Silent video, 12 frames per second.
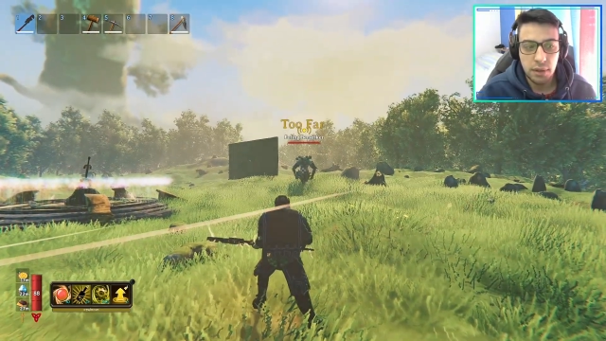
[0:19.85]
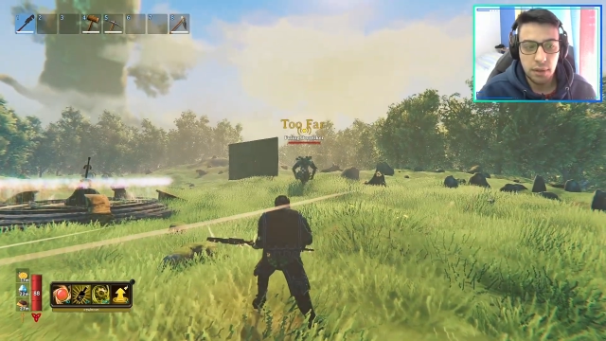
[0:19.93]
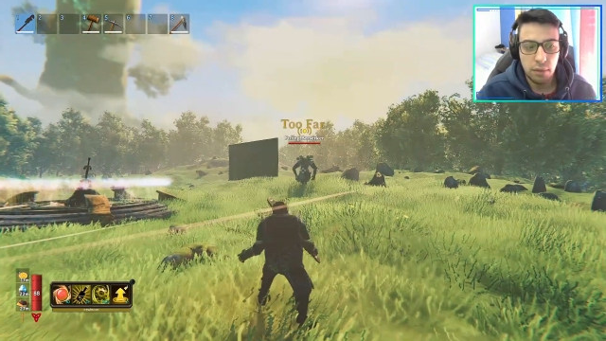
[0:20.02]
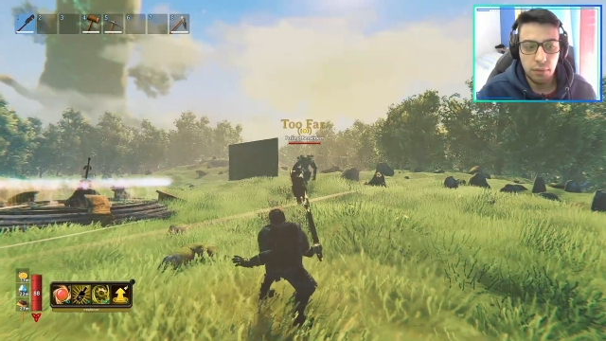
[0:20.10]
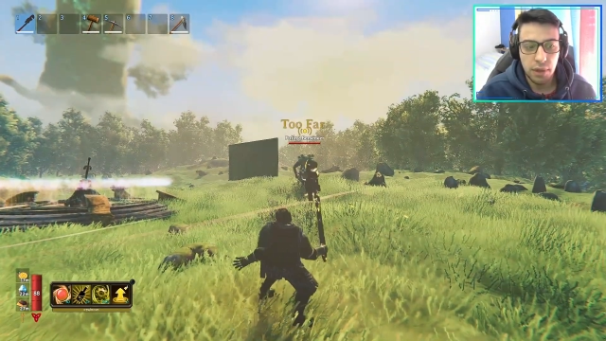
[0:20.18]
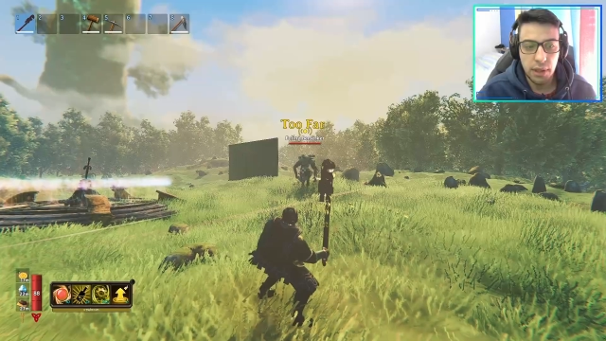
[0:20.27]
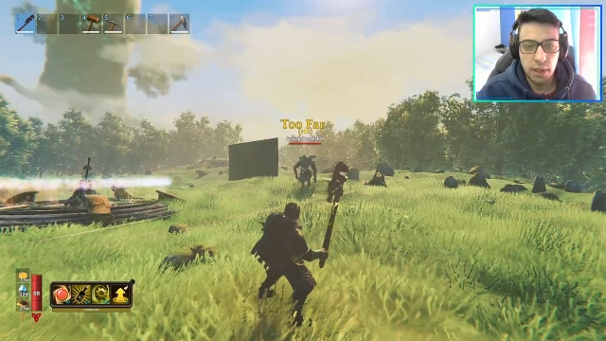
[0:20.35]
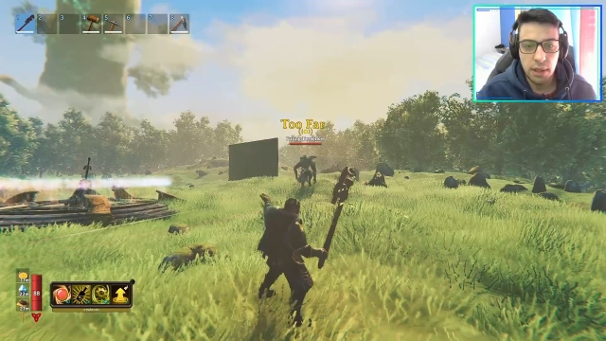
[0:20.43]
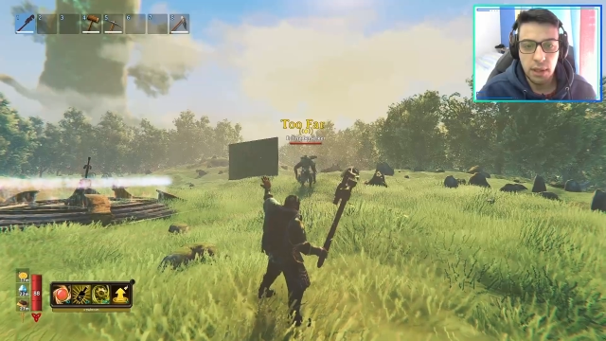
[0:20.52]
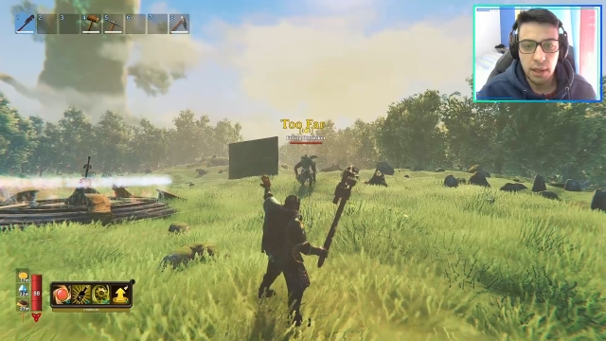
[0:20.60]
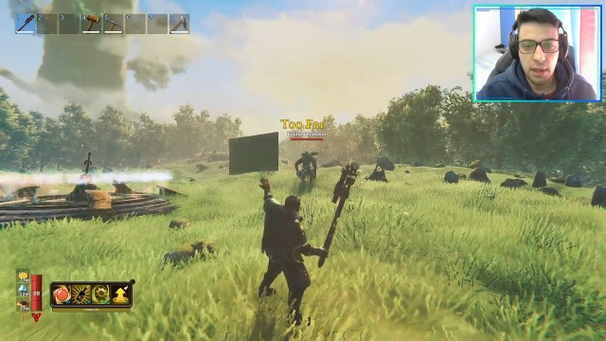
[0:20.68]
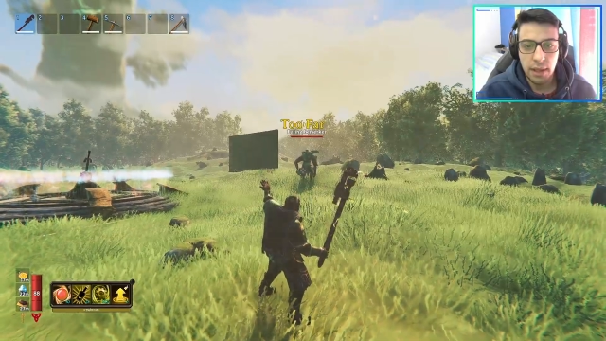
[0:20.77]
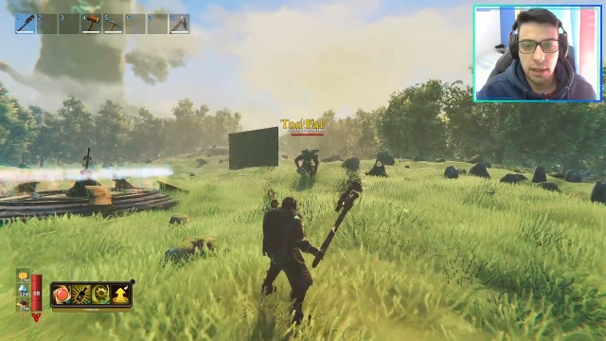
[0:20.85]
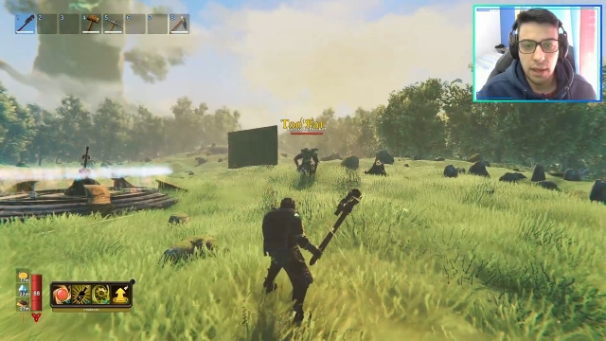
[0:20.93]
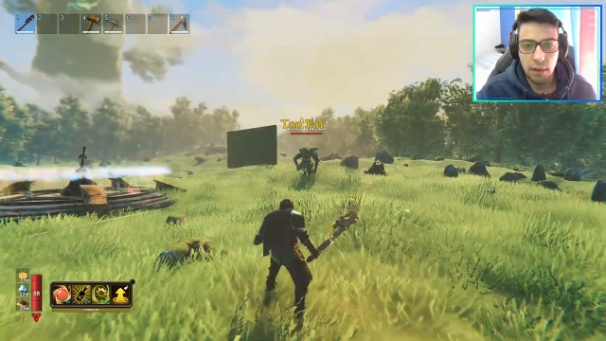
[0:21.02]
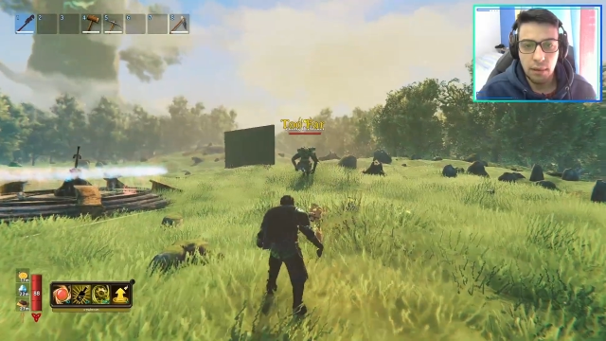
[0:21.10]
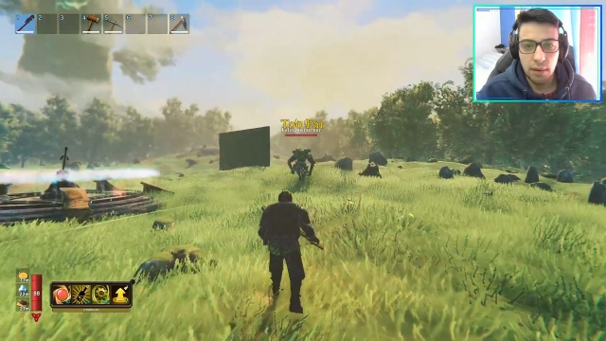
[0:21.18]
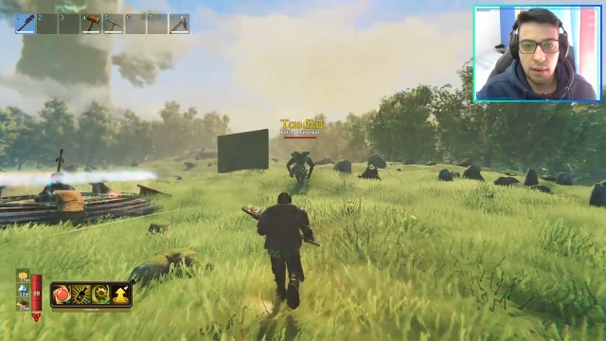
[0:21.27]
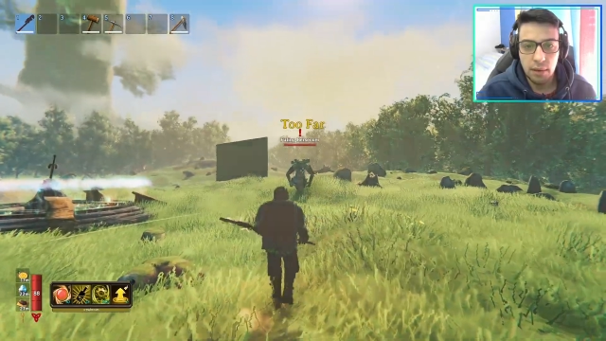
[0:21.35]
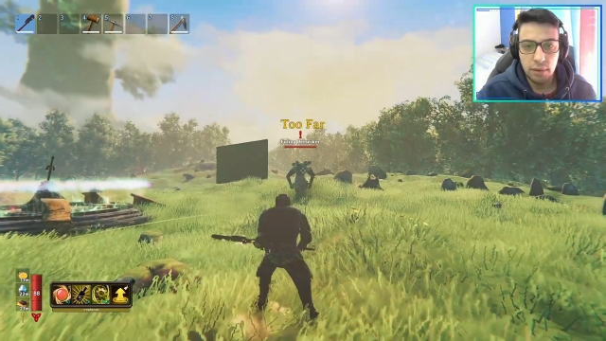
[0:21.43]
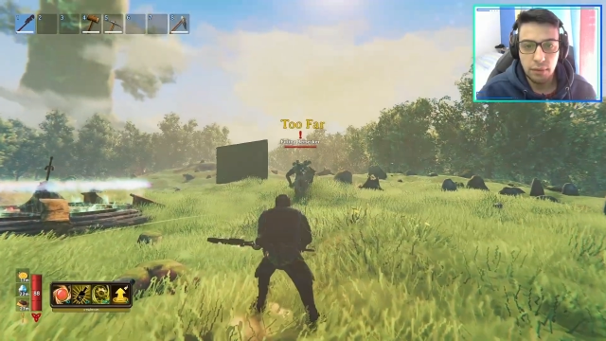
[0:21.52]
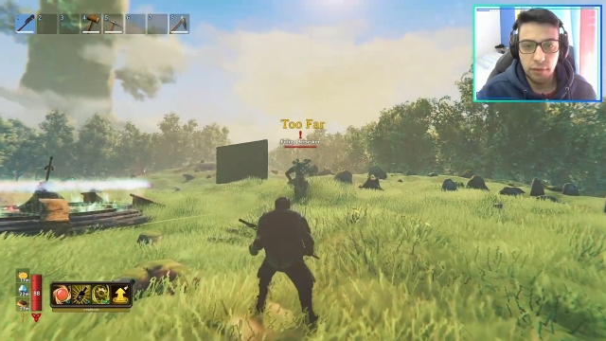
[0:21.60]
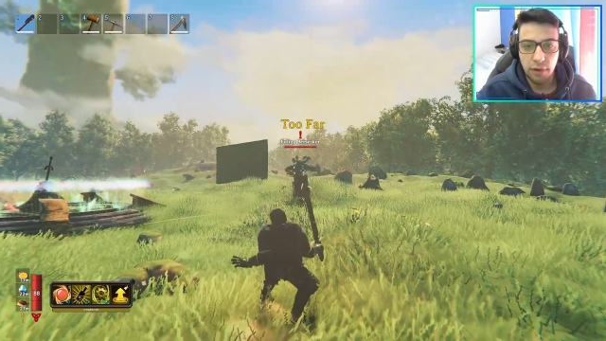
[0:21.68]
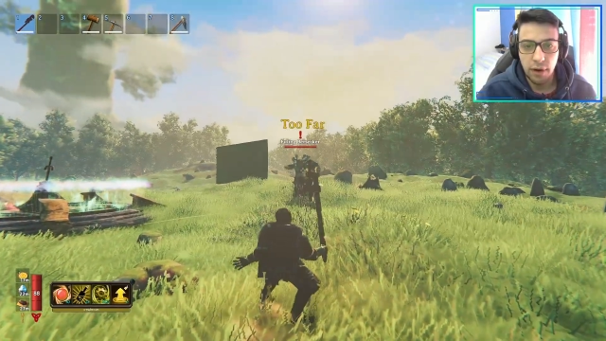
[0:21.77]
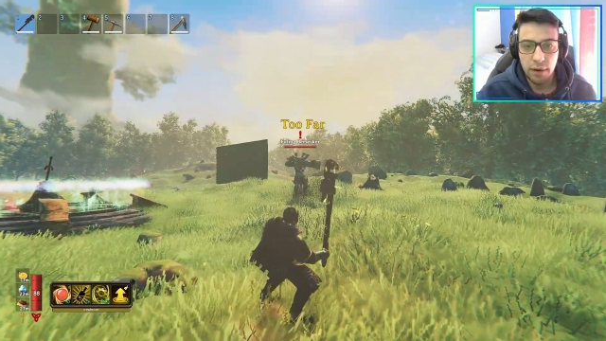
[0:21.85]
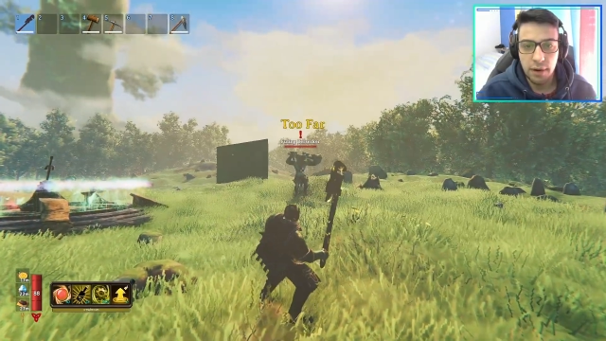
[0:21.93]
Oh really? And now? Too far?